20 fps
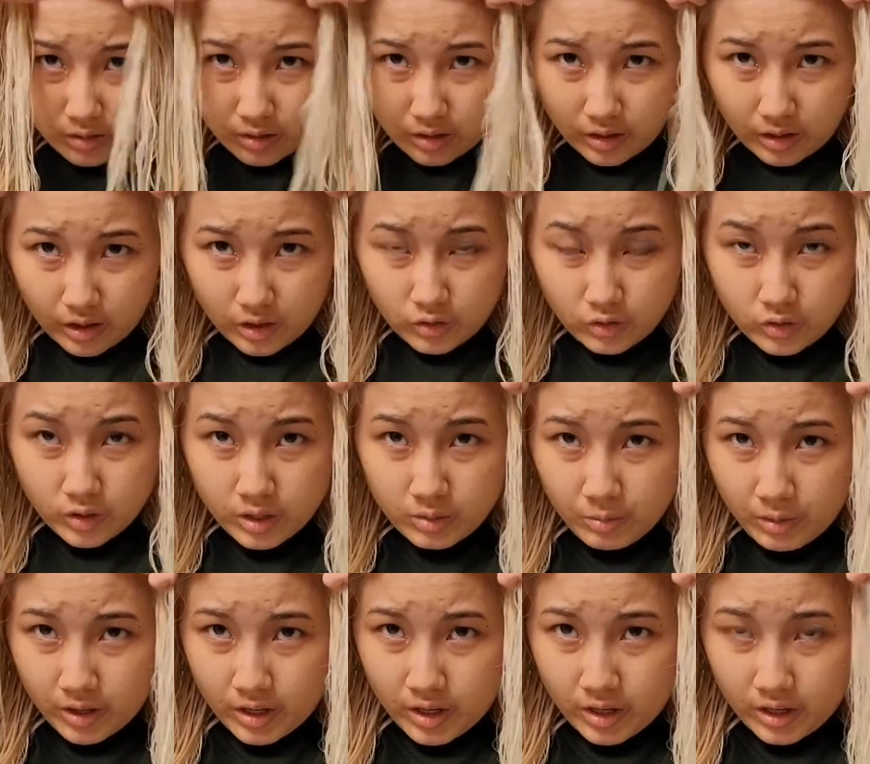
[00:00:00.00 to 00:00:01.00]
I don't need
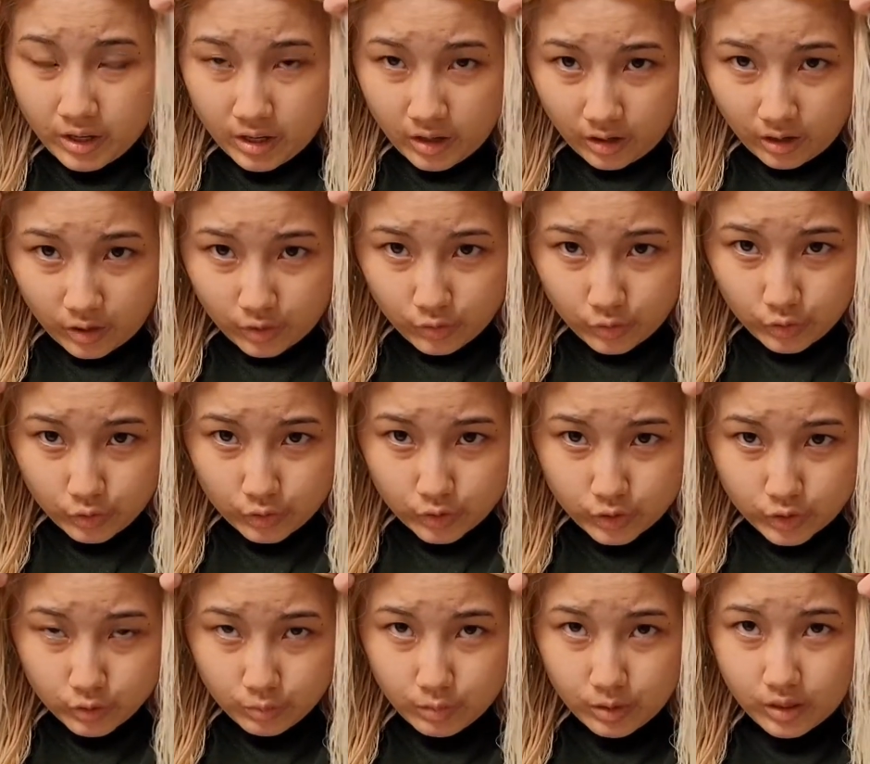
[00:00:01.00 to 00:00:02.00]
my
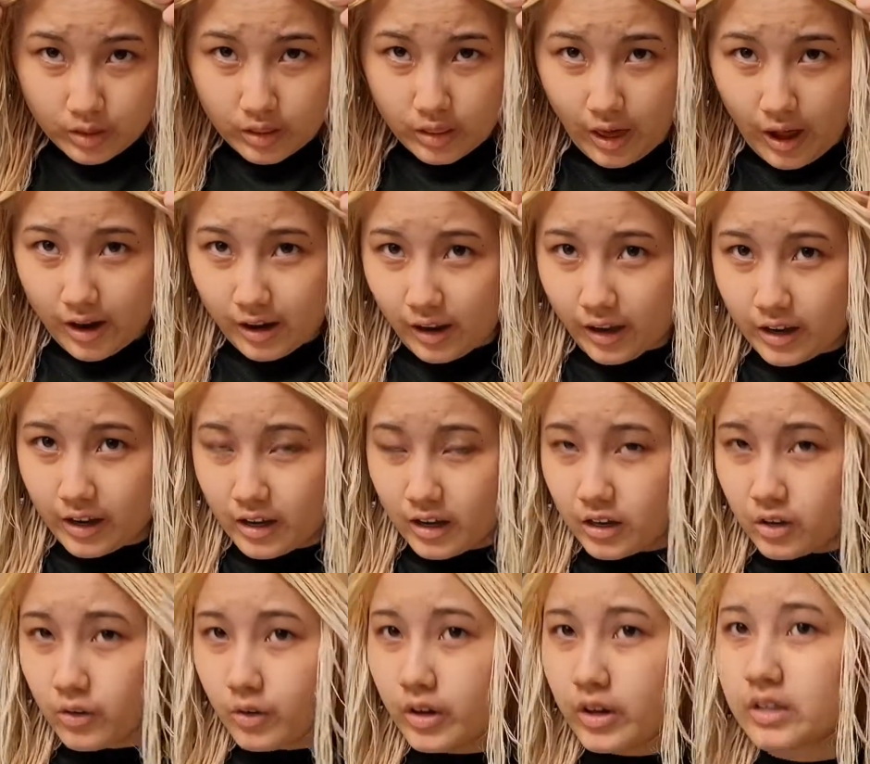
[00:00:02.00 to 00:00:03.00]
roots to be that light
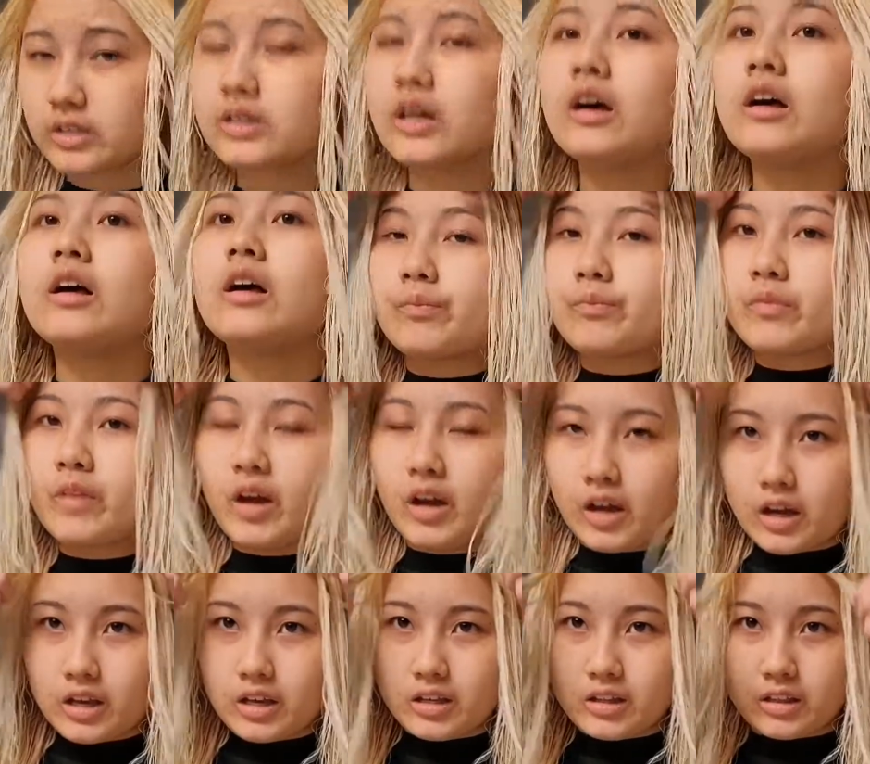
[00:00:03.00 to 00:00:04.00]
anyways.
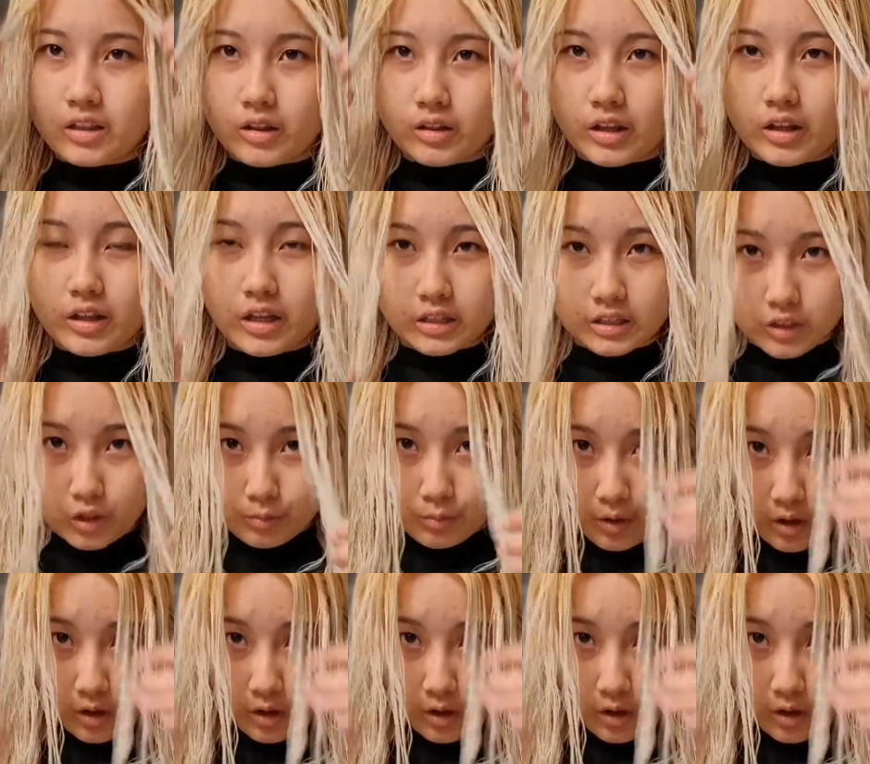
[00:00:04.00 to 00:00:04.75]
The thing that still